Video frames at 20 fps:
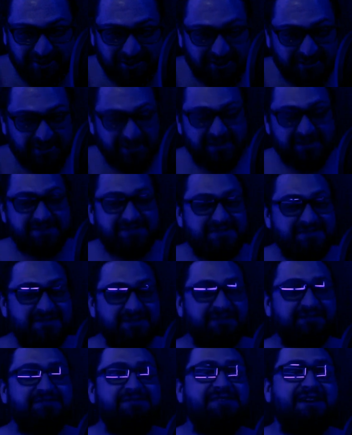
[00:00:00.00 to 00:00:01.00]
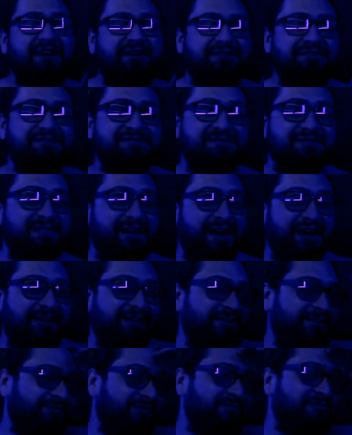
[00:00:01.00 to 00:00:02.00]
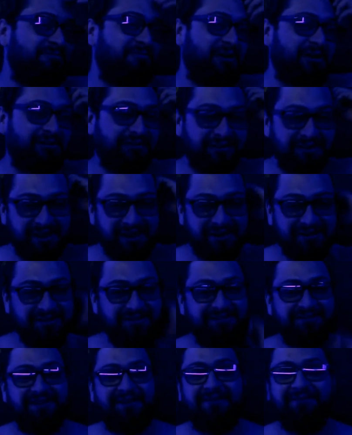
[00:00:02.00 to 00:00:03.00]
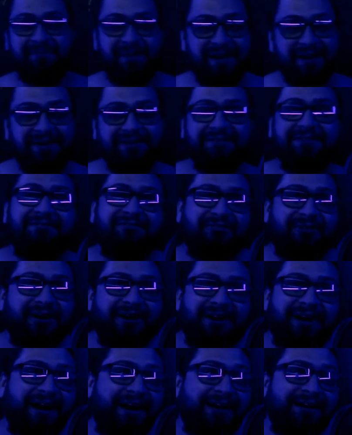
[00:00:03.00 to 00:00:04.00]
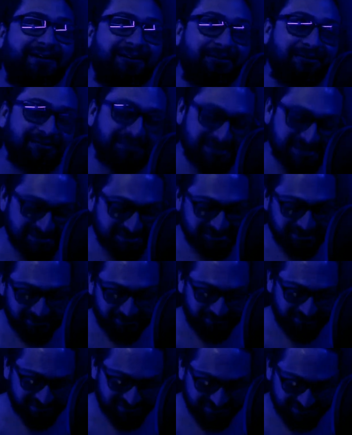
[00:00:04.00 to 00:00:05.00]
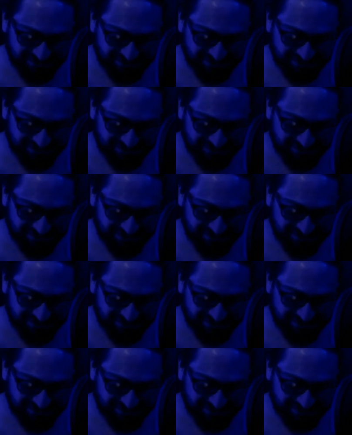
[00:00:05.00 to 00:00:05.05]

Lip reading: It still tells not even barely anything, man, of what I know of the story. It's